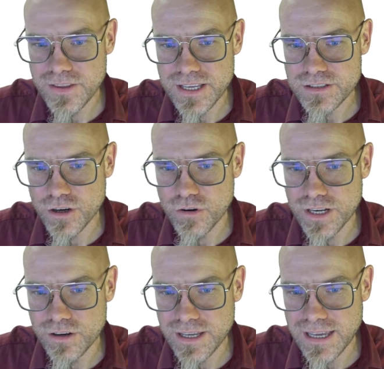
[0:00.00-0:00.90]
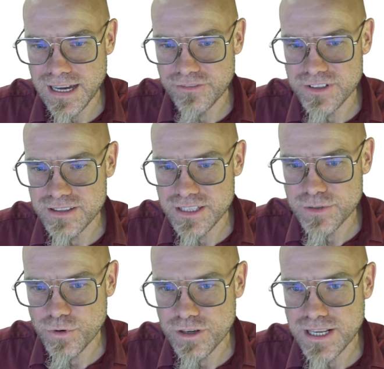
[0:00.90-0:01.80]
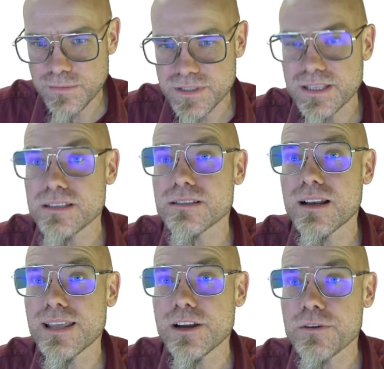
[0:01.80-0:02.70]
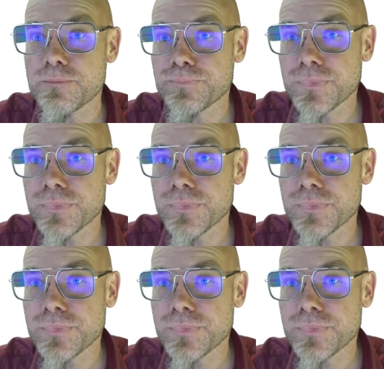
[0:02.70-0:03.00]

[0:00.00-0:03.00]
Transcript: There's only, okay, after this word comes this, clear.